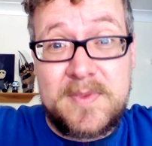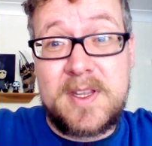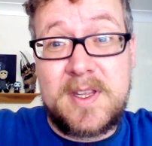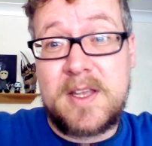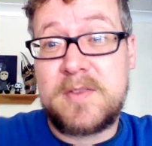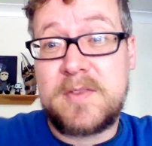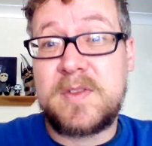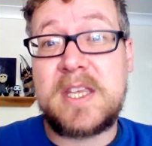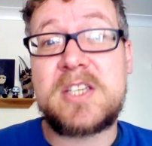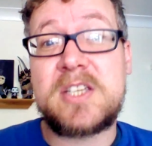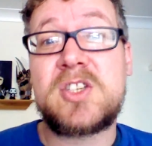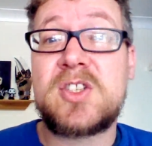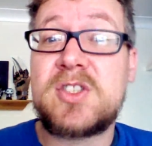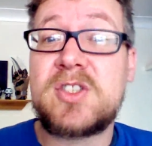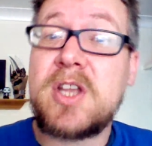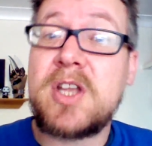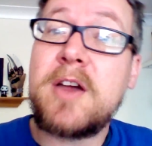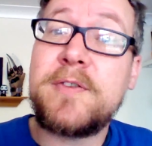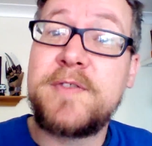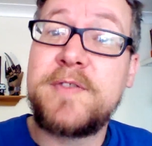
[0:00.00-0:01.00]
There's
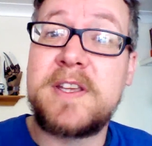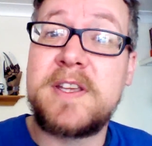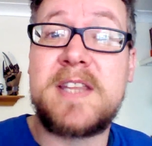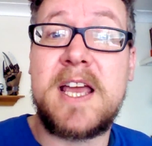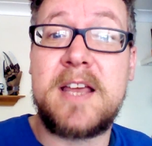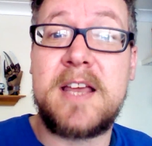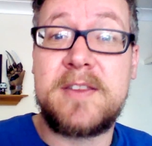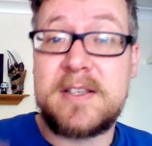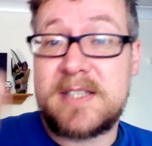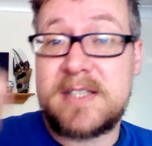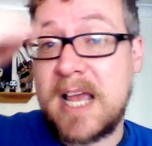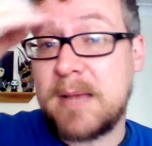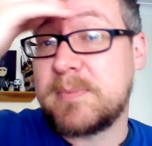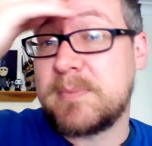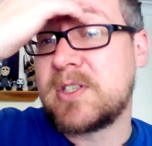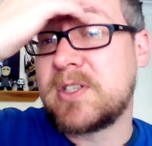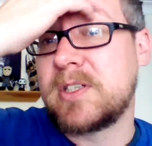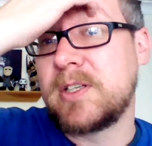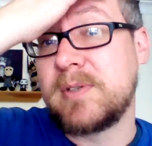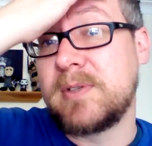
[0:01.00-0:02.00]
stuff in there that's
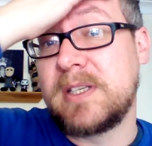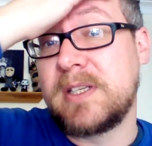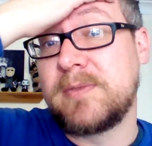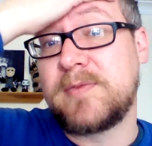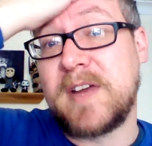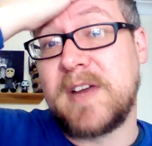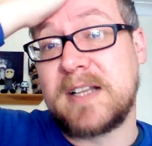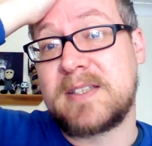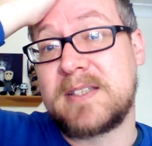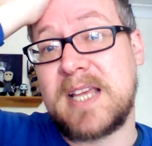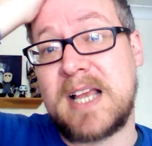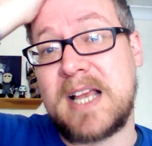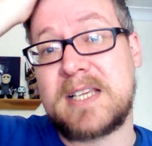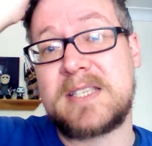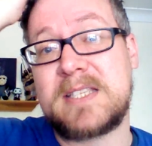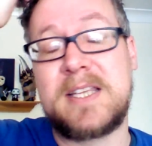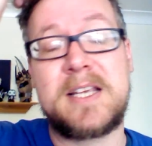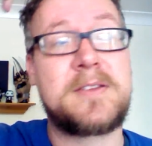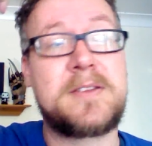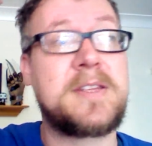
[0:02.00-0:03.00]
absolutely
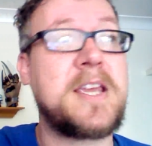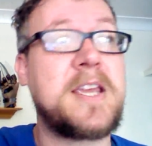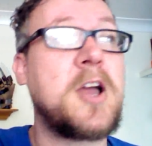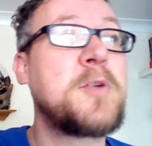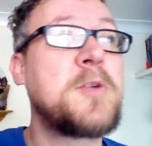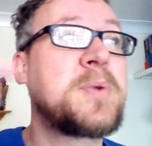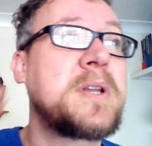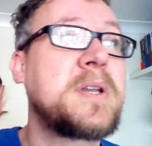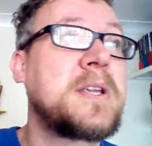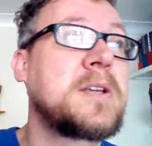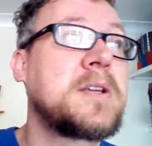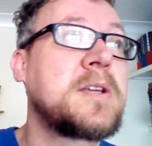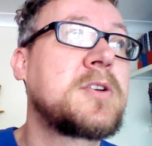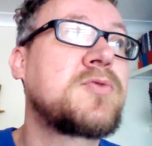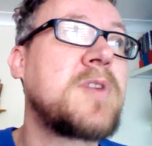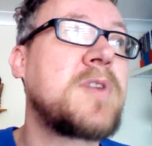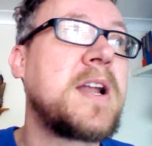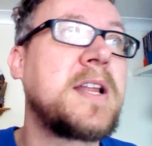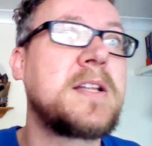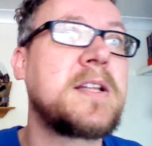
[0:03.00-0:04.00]
fantastic. The opening
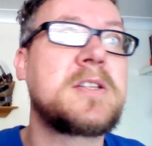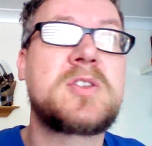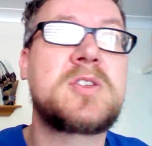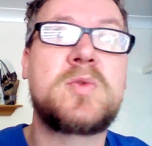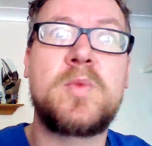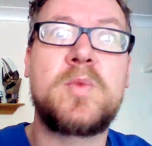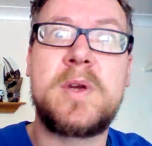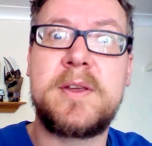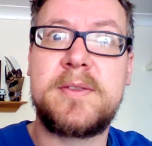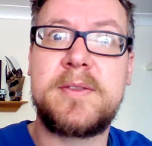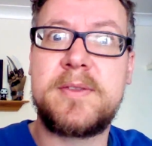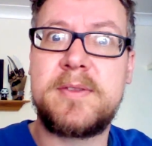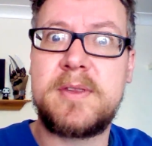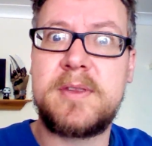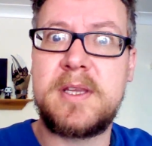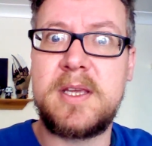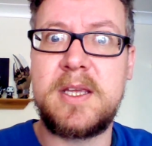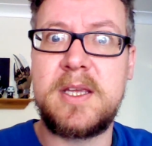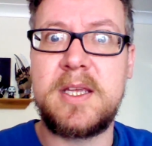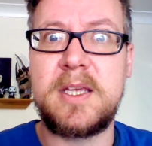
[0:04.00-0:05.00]
credits with
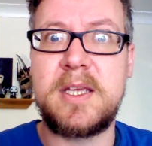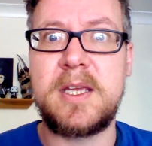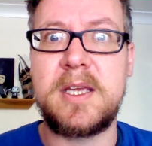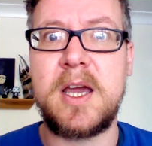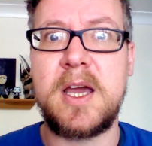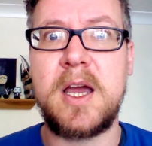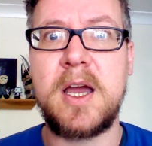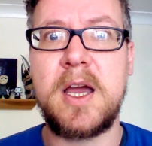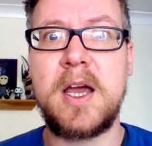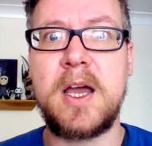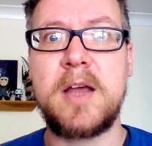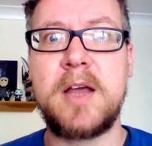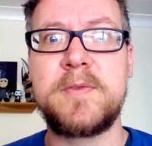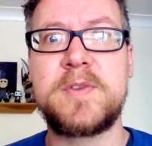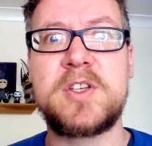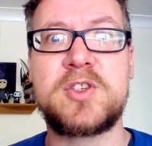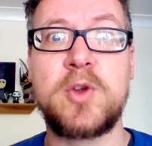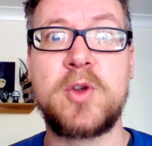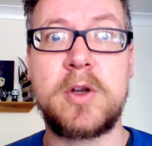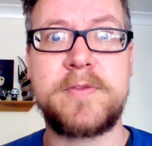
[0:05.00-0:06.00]
the
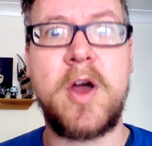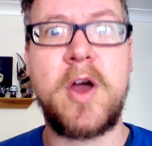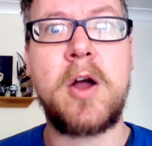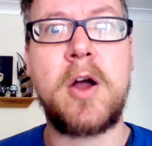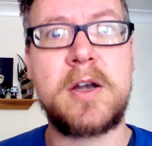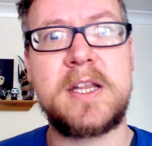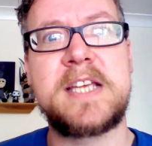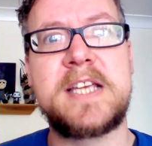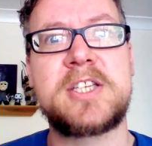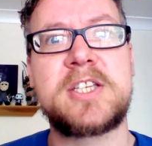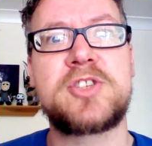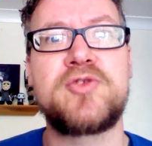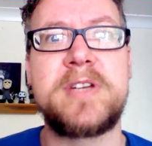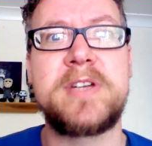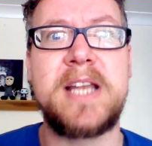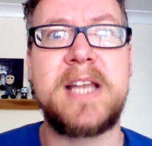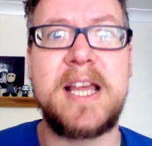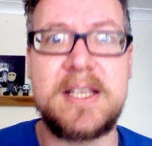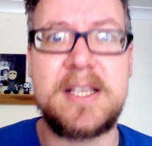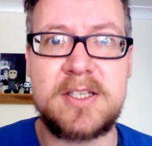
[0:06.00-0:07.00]
sort of art history
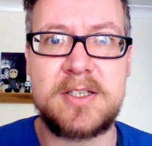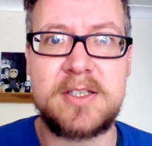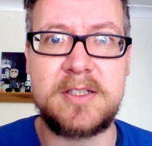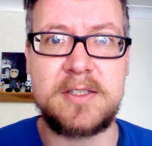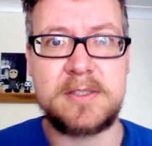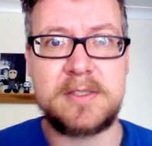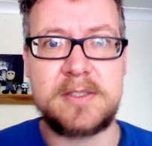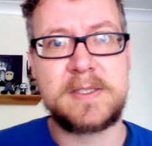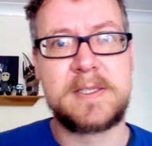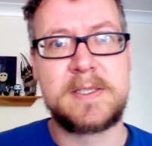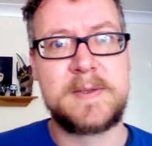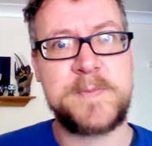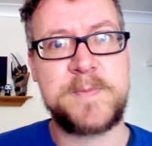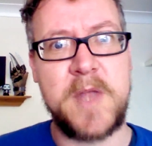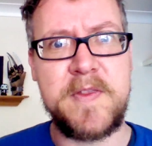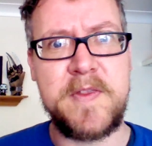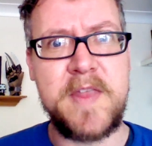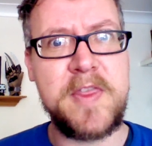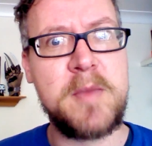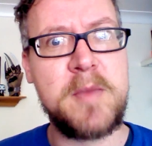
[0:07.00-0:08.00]
lesson, and
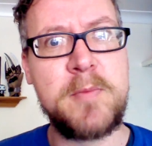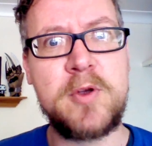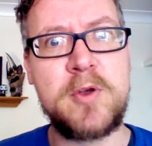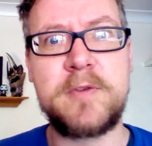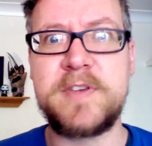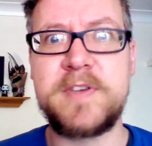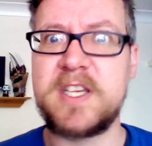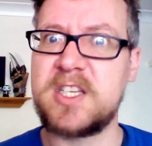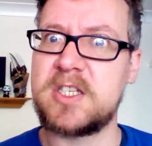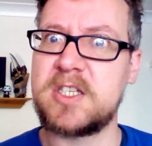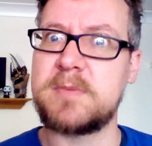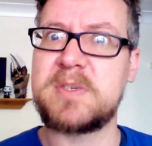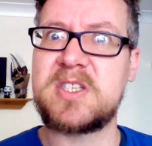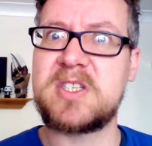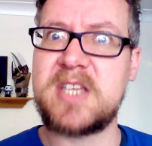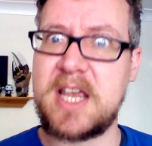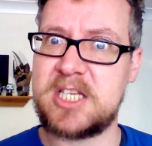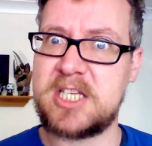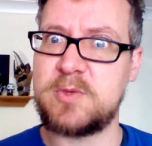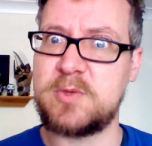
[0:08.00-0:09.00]
then the movie is
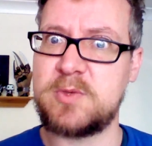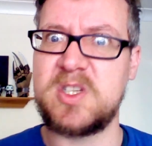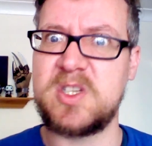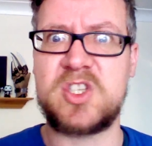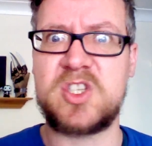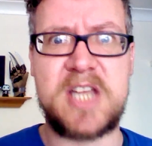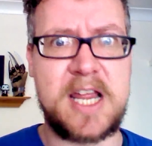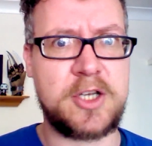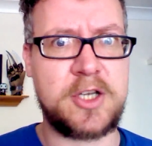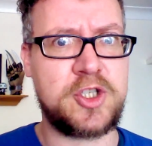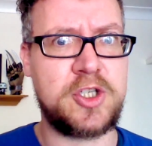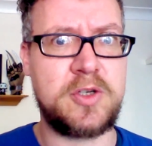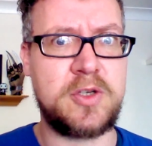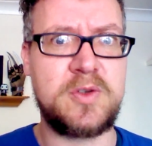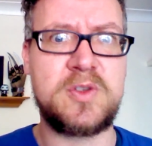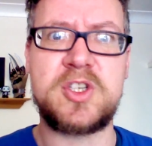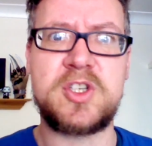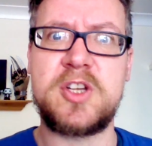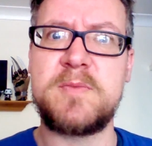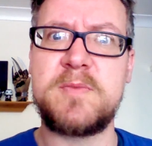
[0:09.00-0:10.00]
obsessed with
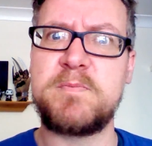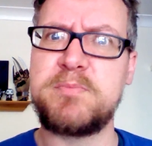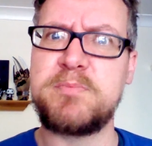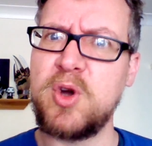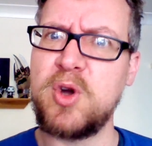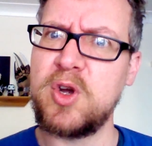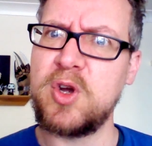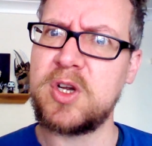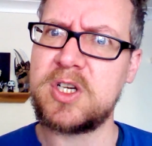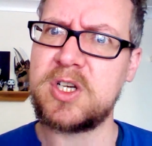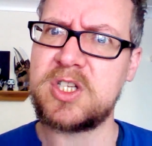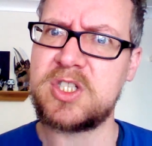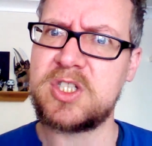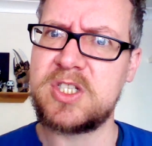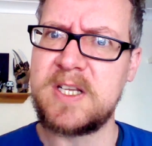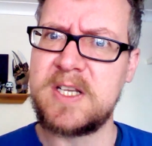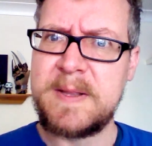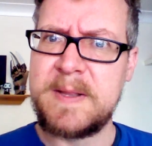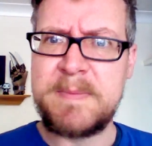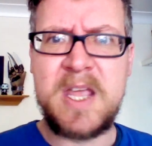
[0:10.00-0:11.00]
statues and books
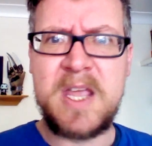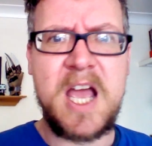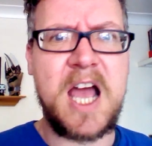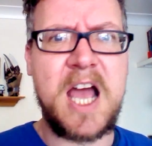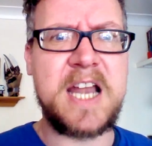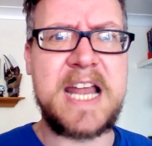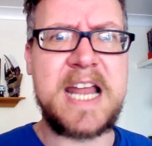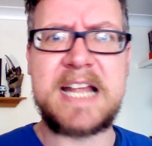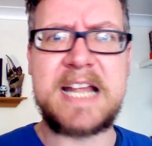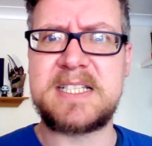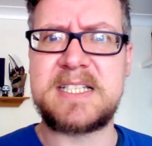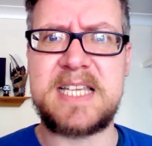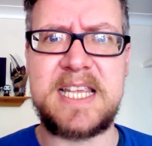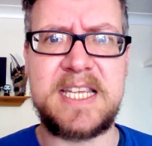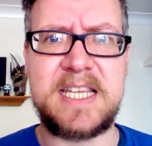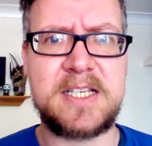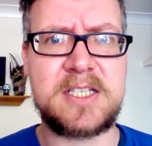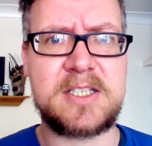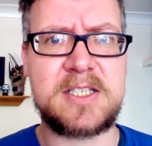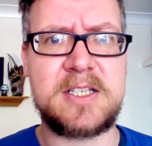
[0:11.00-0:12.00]
and
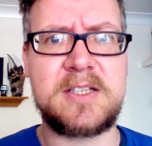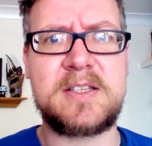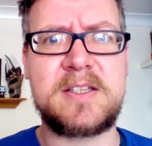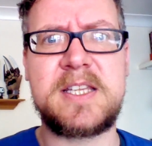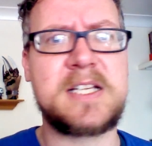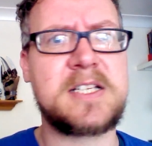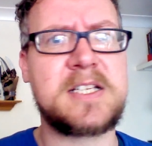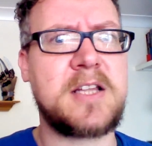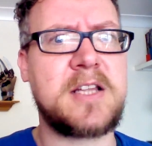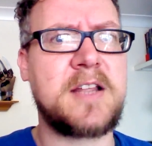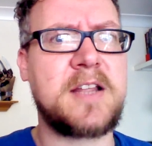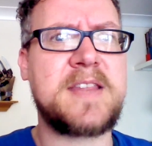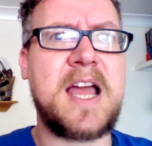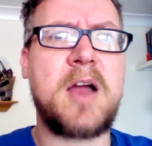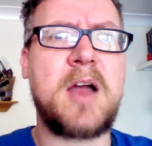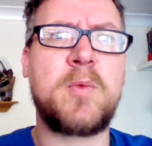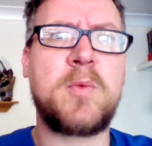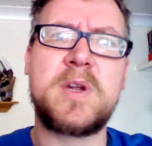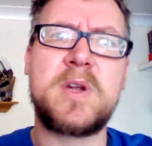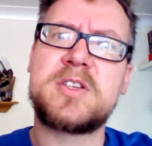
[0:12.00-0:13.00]
antiques and things like that,
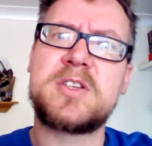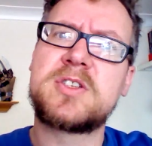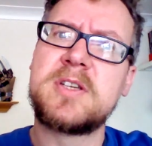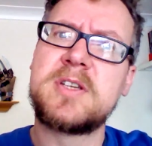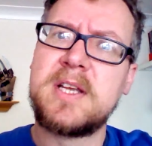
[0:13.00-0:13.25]
which